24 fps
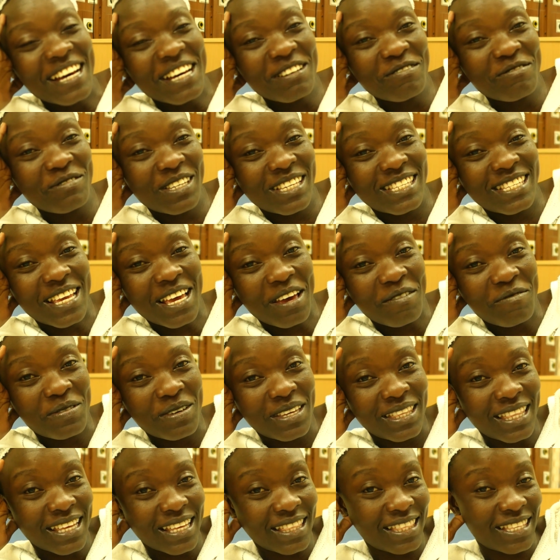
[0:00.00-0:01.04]
I'm just
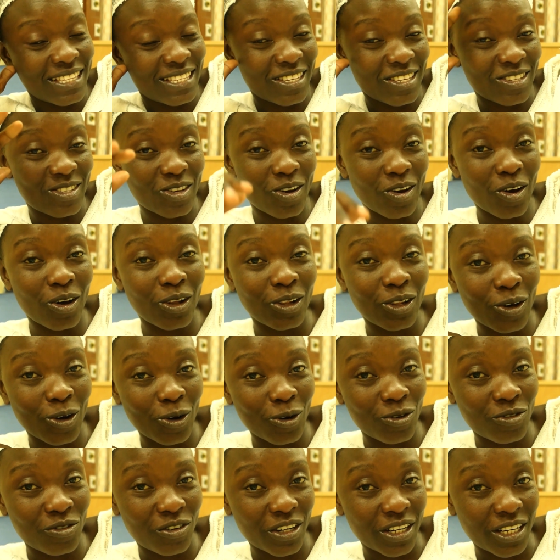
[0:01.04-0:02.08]
happy that this is all
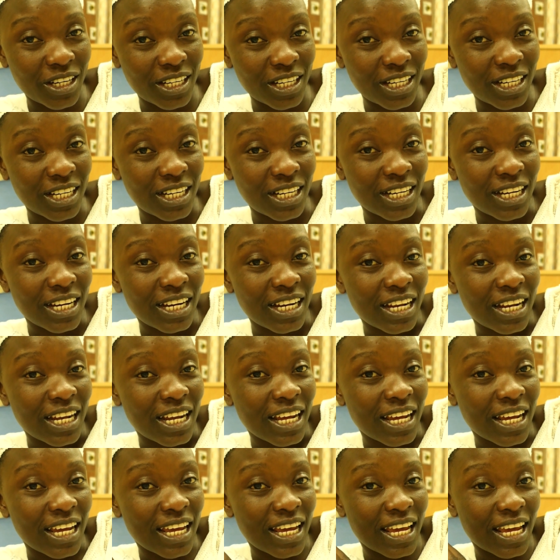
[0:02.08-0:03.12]
over,
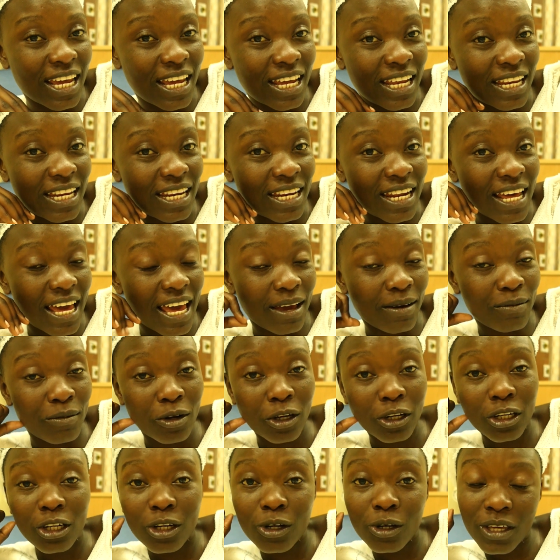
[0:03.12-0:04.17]
and I'm
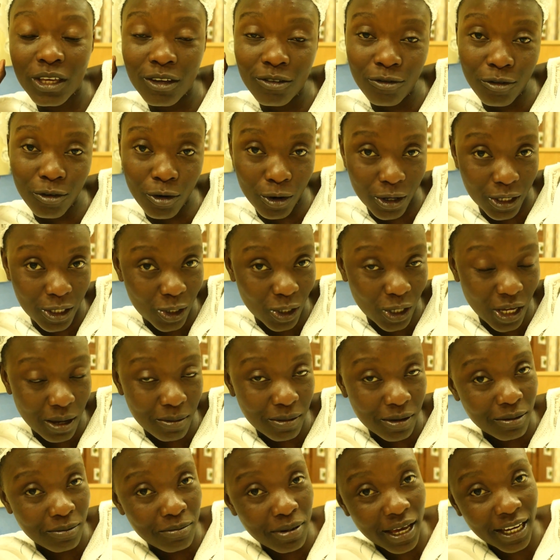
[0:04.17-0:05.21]
not looking forward to
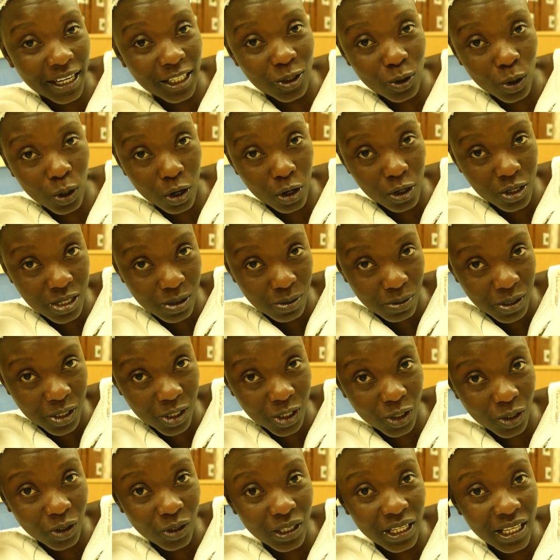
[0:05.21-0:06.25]
coming back to a
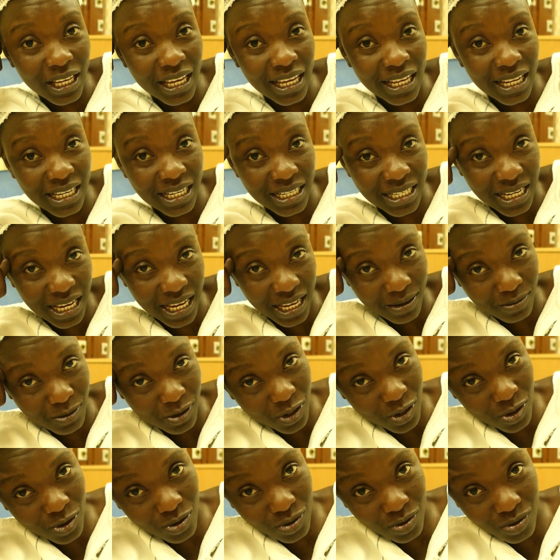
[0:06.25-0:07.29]
hospital anytime
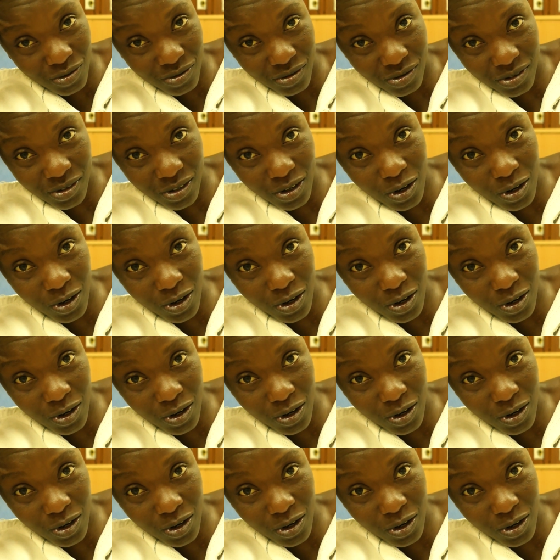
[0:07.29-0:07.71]
soon,